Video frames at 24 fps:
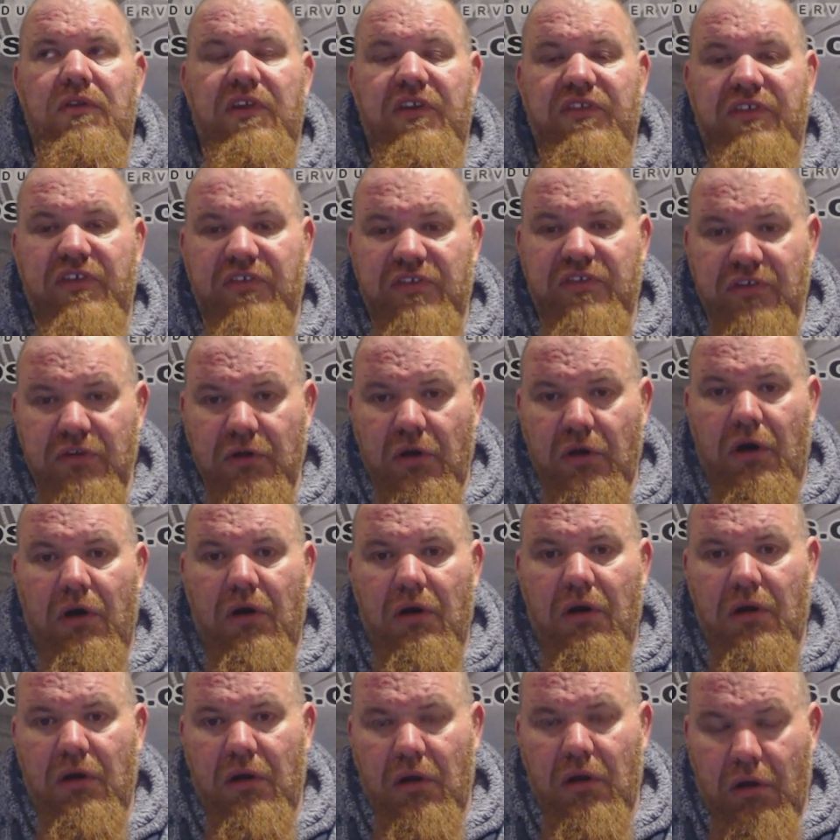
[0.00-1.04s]
This is
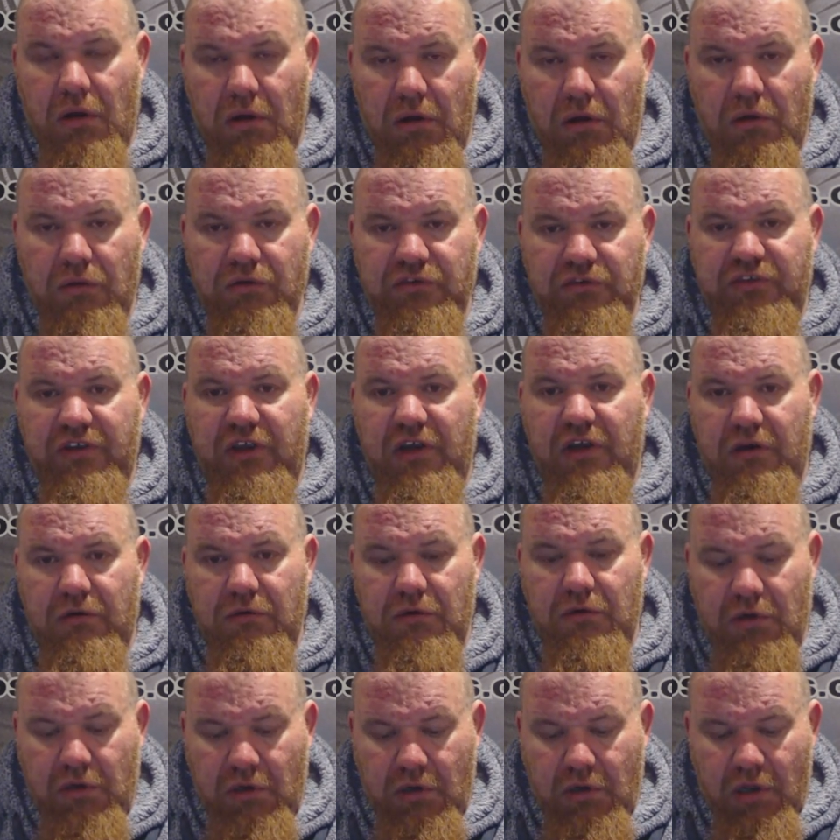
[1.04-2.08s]
not a
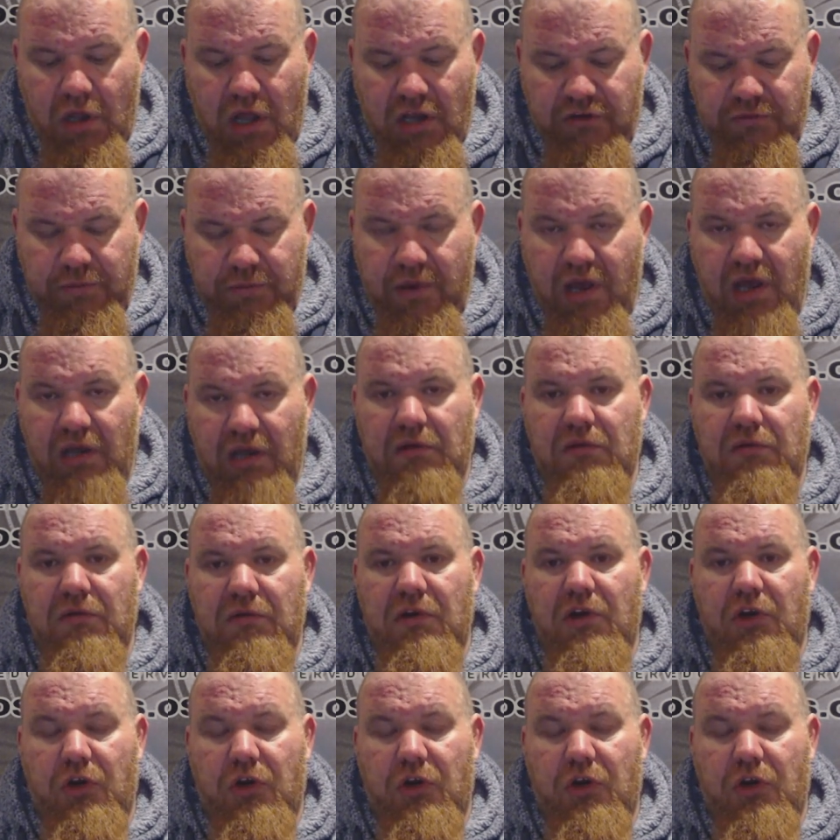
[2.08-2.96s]
wholesale flash ban